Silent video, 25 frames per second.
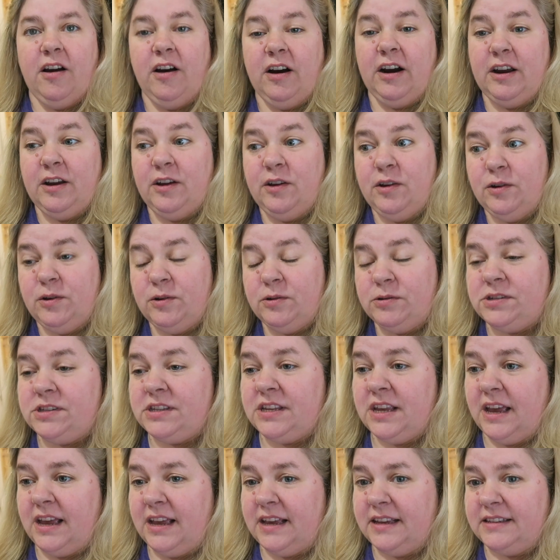All right, who
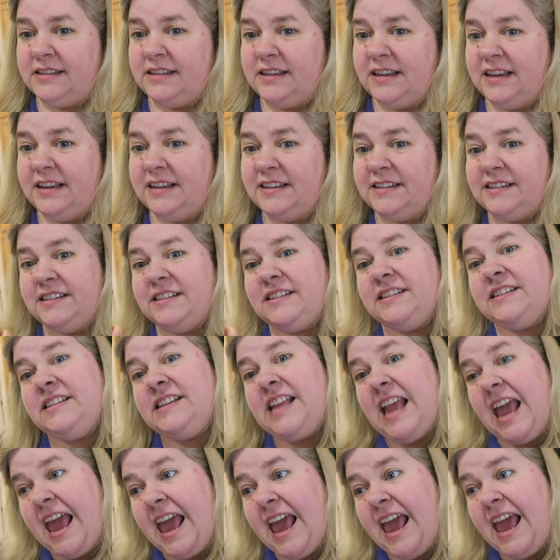says
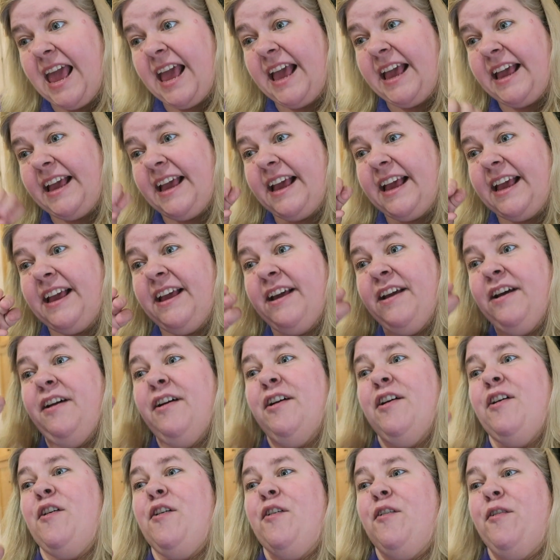stay
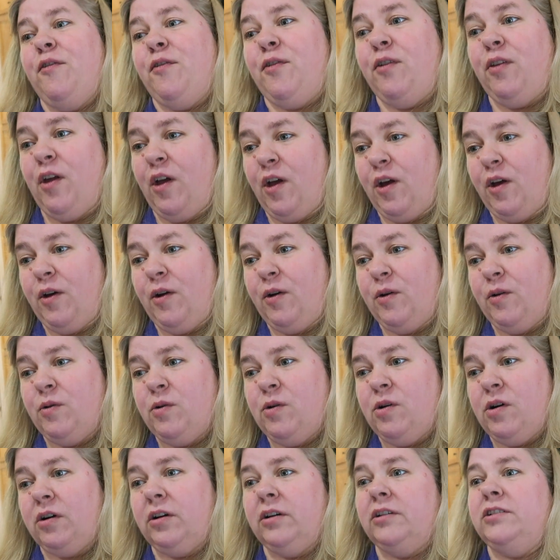flow
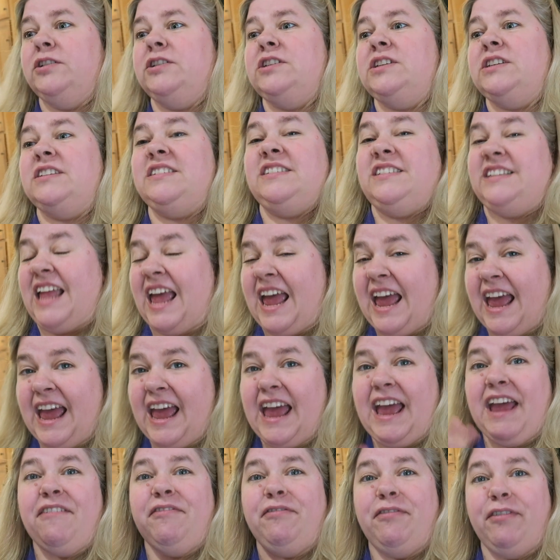or
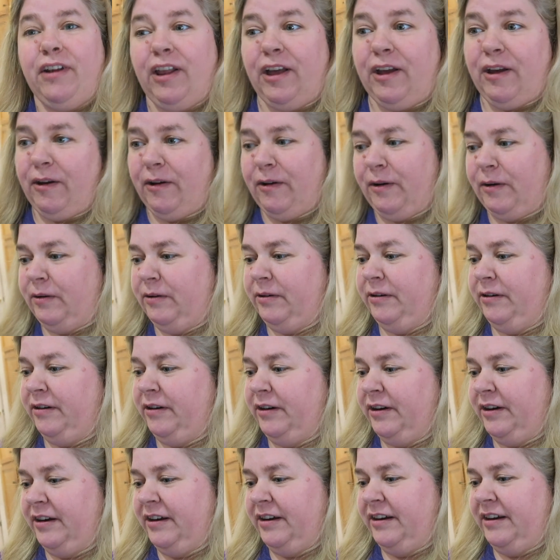staff
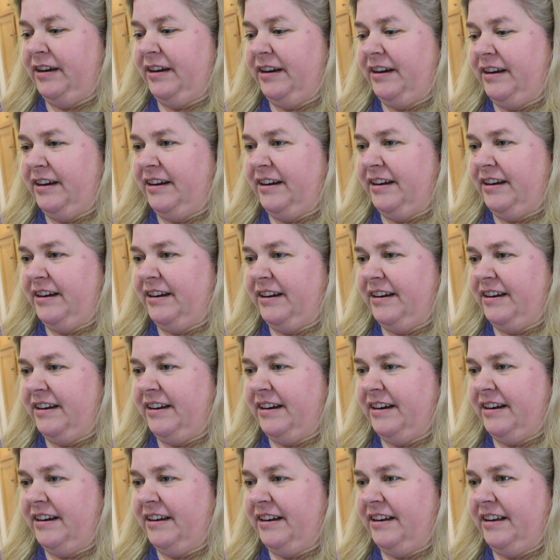flow? I say
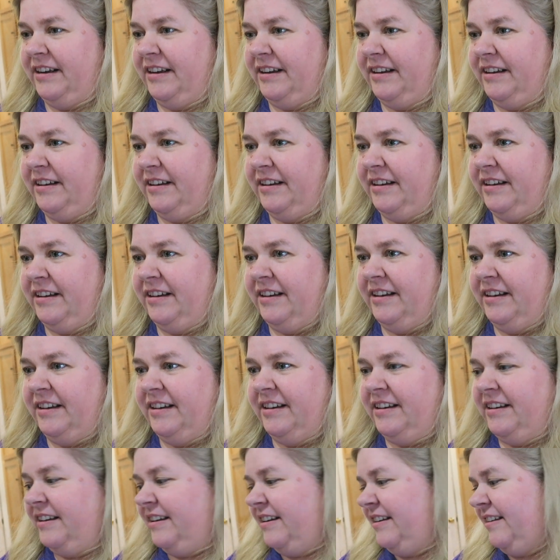stay flow.
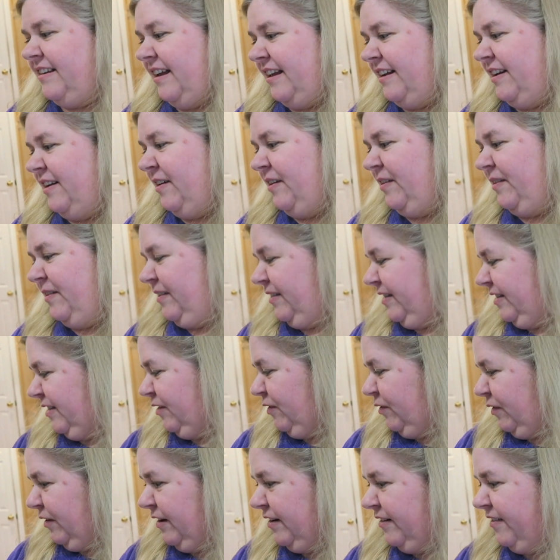Because I know
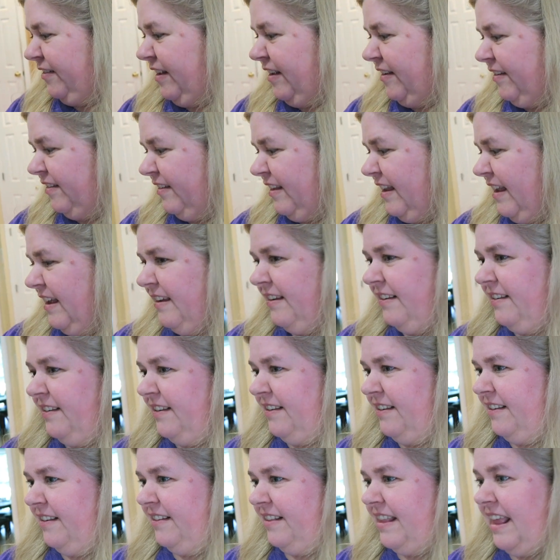the growers, they say,
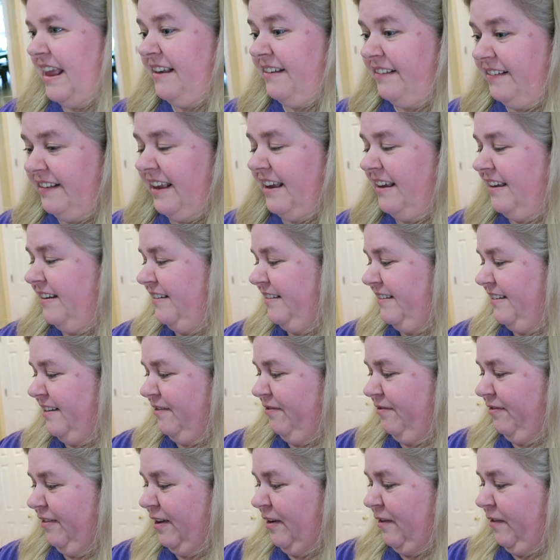they say
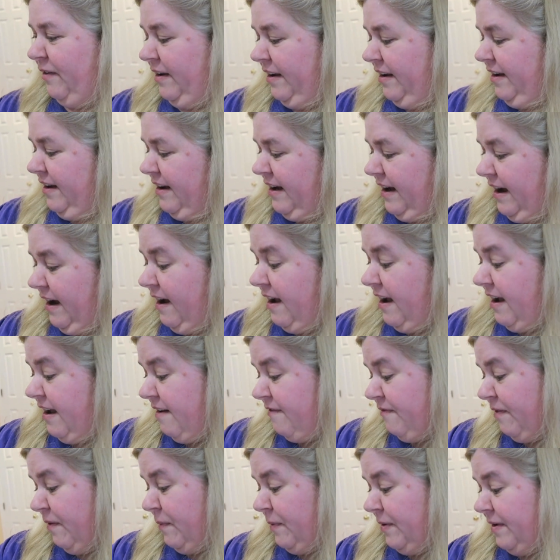stay flow. I
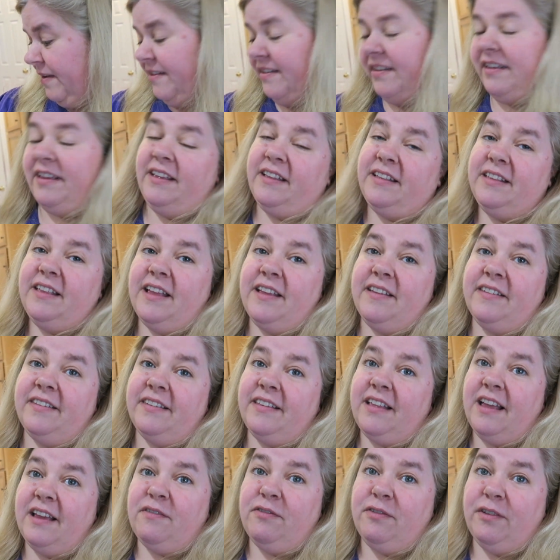have always said
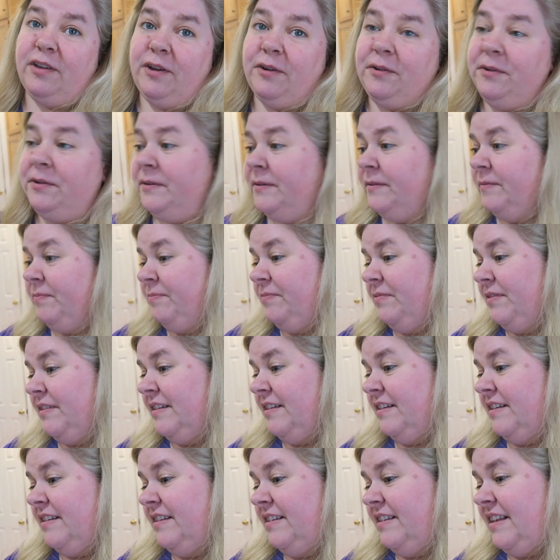stay flow.
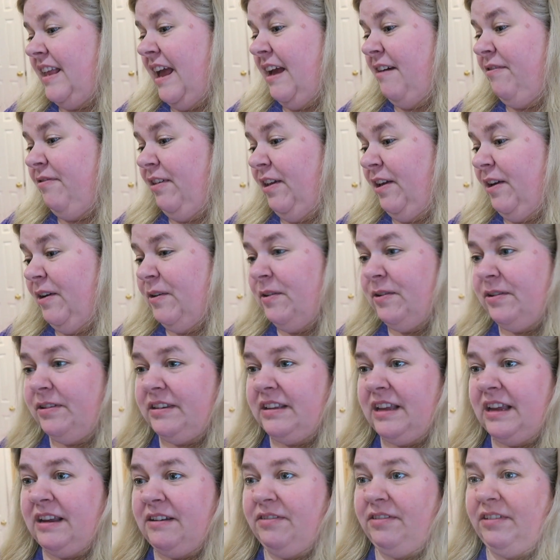Stay flow,
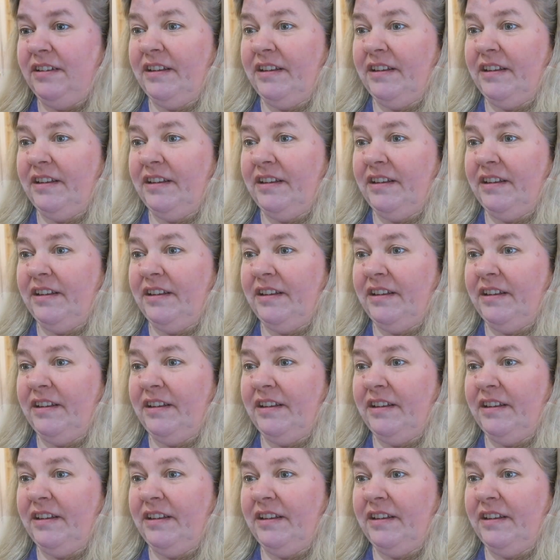stay